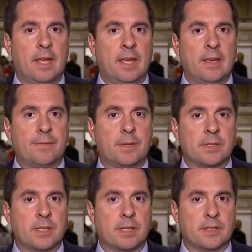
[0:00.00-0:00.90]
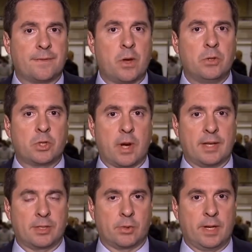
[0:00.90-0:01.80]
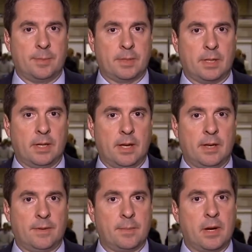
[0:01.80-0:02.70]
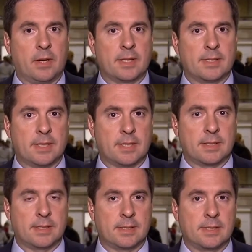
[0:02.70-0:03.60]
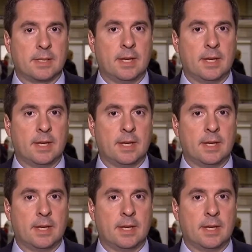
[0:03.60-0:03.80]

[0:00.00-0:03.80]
if there's this phone transcript of American citizens,